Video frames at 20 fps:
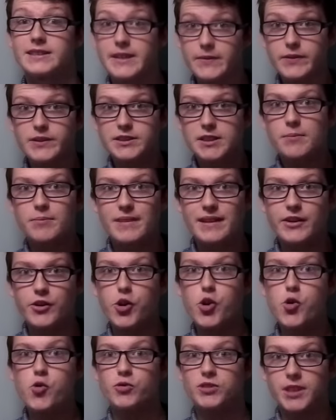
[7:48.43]
Give us something
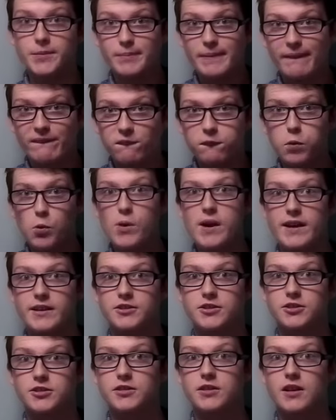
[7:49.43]
new, something
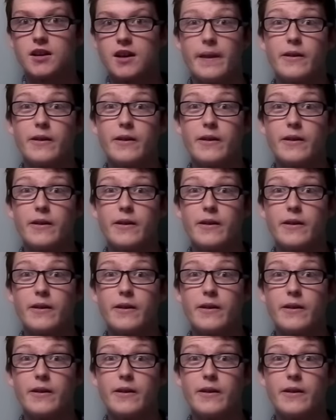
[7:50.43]
fresh.